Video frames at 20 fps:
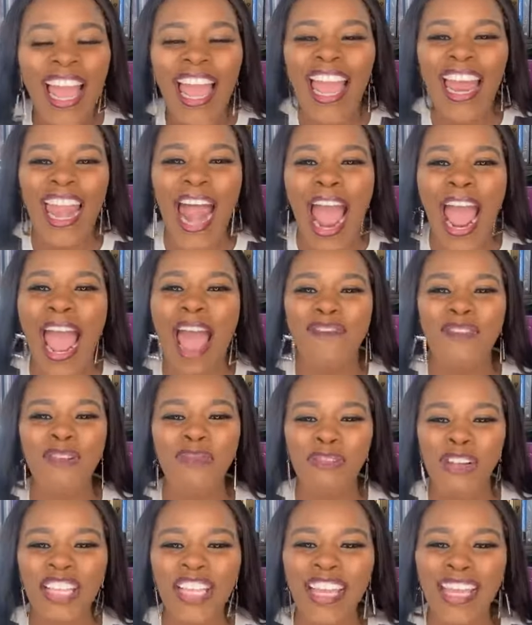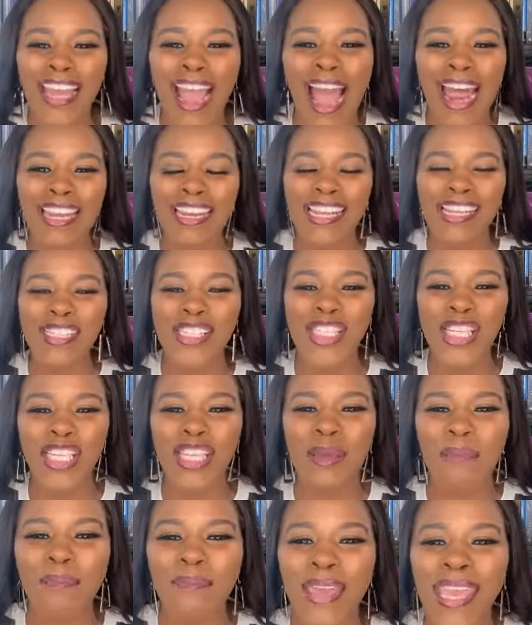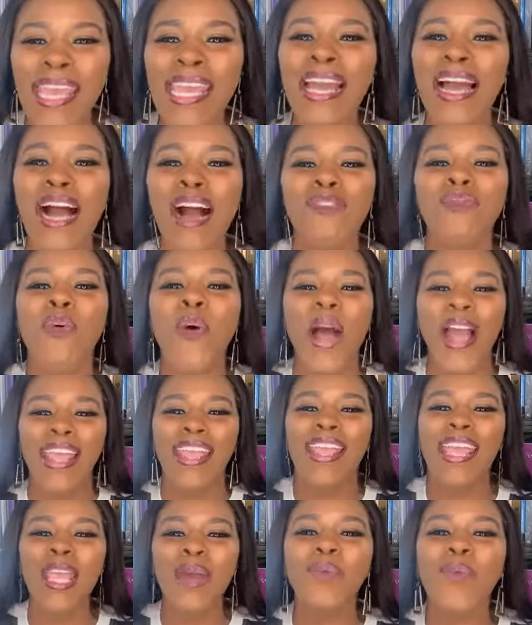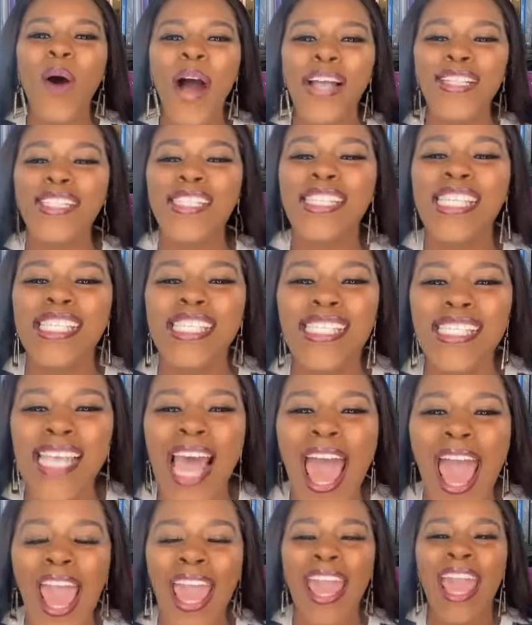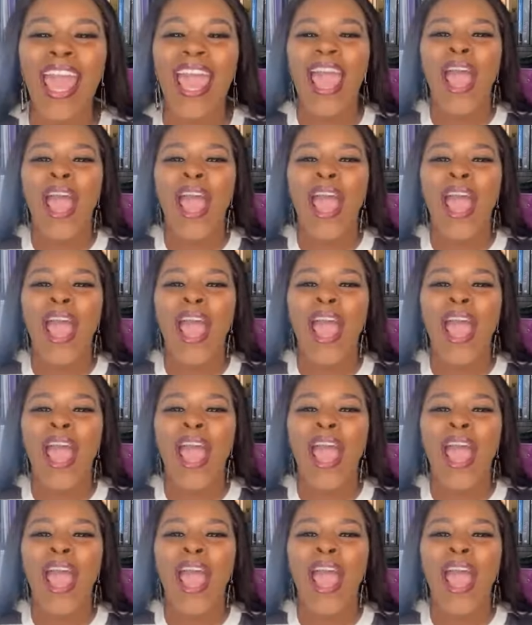And I haven't really gotten into the meat of what he wants to say